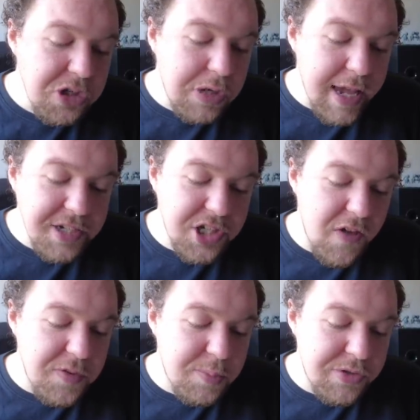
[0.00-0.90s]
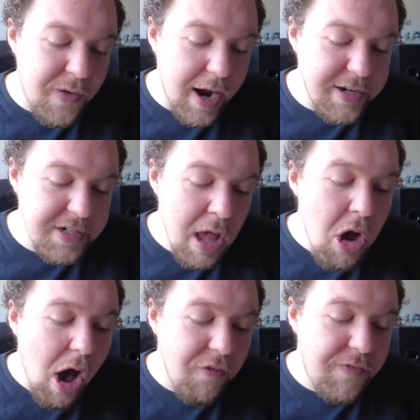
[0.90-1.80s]
UK service providers
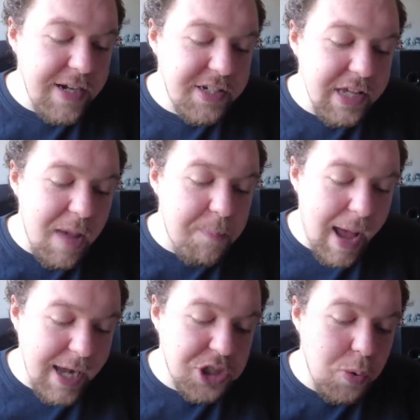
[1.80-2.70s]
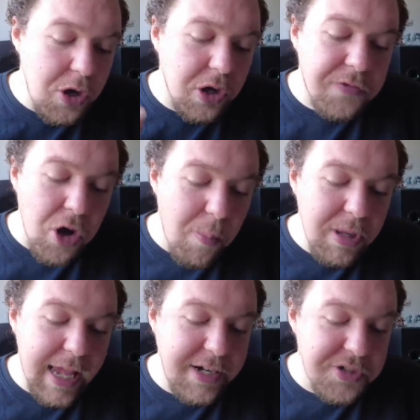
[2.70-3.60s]
are facing a patchwork of
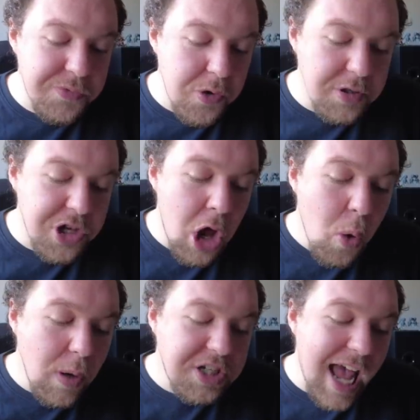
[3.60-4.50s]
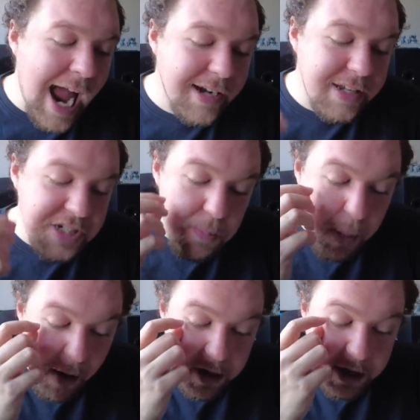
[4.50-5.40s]
complicated rules which act as a
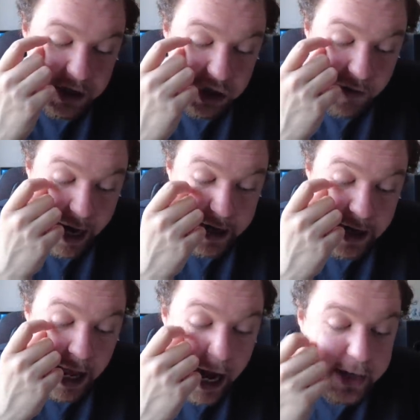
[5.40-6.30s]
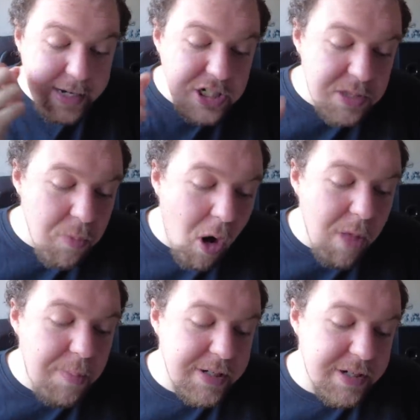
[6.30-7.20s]
barrier to trade, hitting
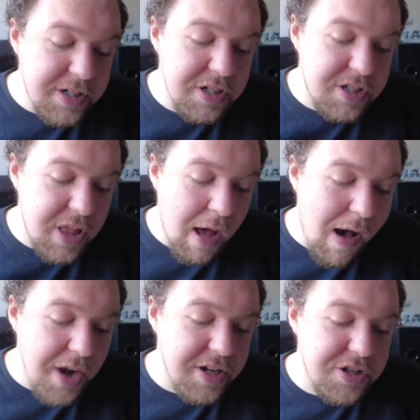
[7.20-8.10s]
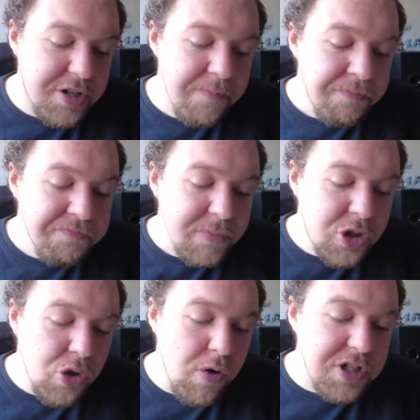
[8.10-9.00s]
smaller businesses the hardest.
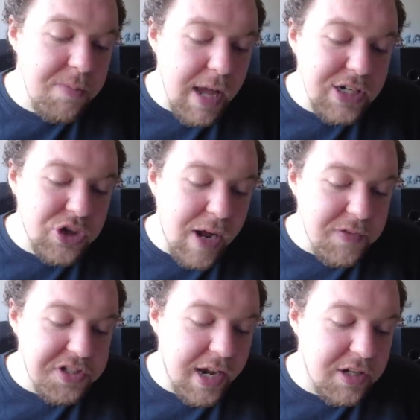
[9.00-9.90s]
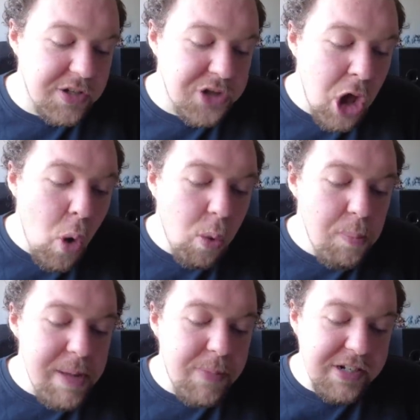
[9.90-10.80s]
Tourism and travel sectors will
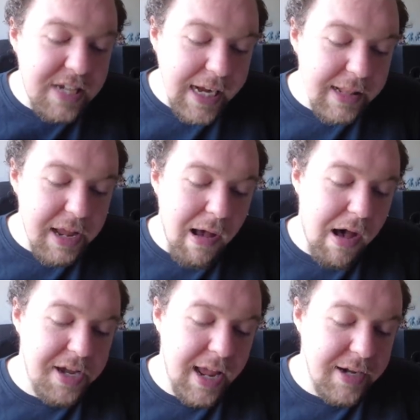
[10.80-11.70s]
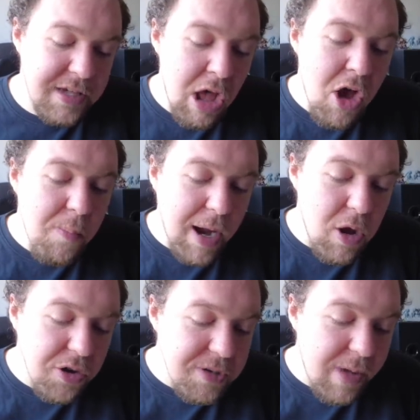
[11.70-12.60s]
be particularly hard hit by
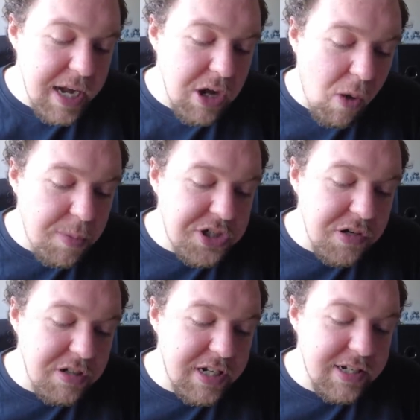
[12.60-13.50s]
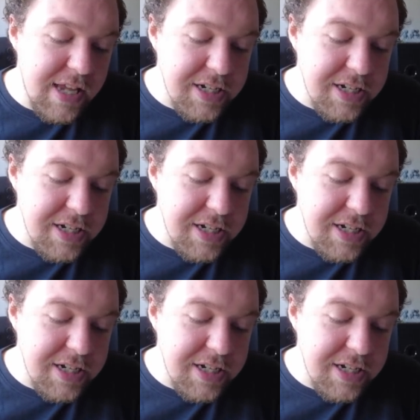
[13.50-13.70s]
undermining opportunities,